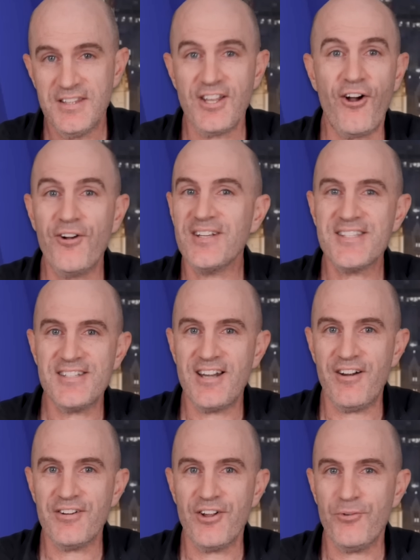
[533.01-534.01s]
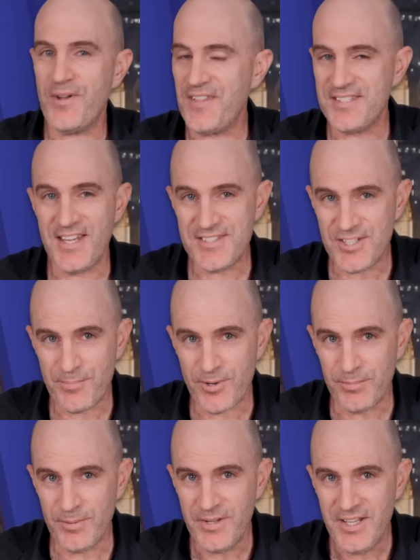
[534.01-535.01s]
The only scenario where this isn't a
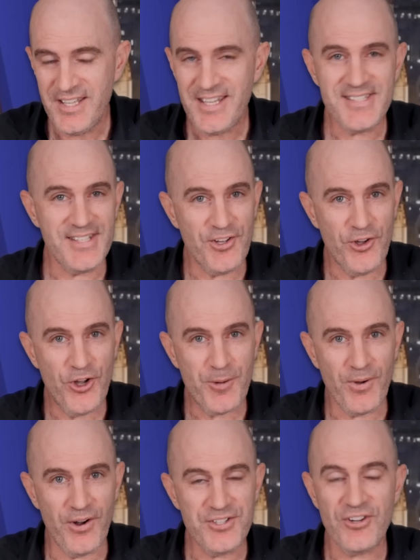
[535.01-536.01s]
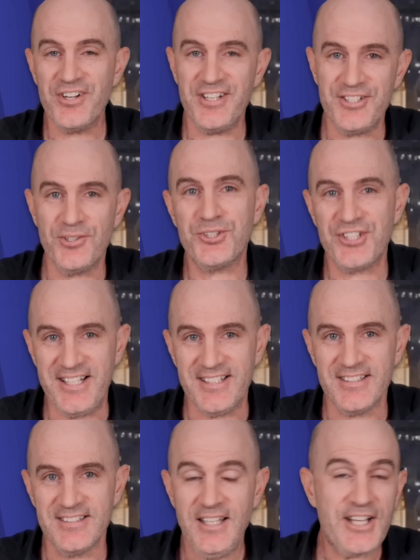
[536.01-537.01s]
problem is in erg mode on an indoor trainer.